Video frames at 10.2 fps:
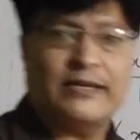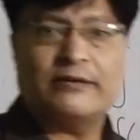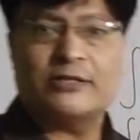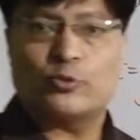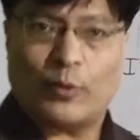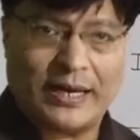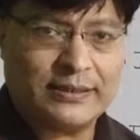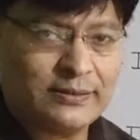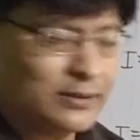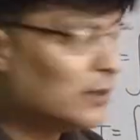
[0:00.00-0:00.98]
there is
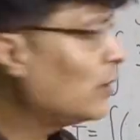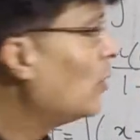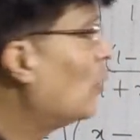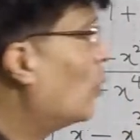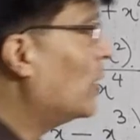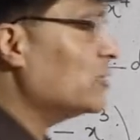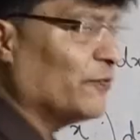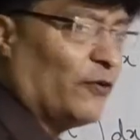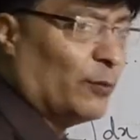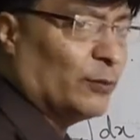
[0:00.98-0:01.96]
1. What is
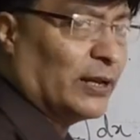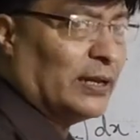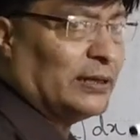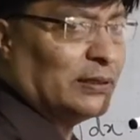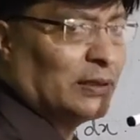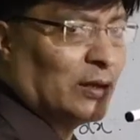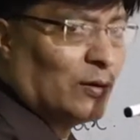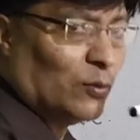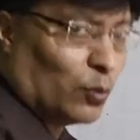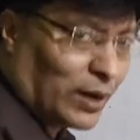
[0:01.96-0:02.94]
the formula?
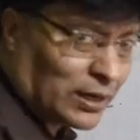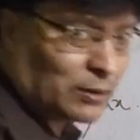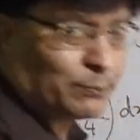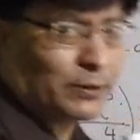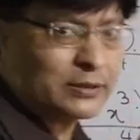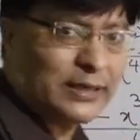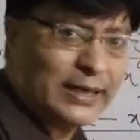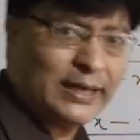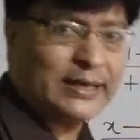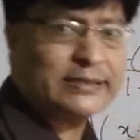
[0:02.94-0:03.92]
1 upon
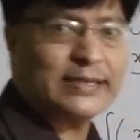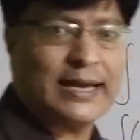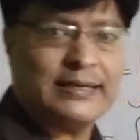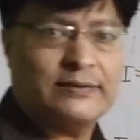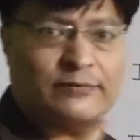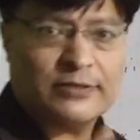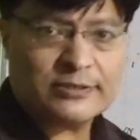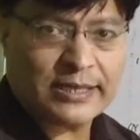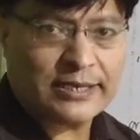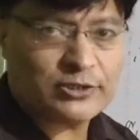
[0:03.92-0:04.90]
a tan
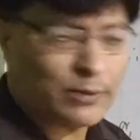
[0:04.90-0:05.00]
inverse x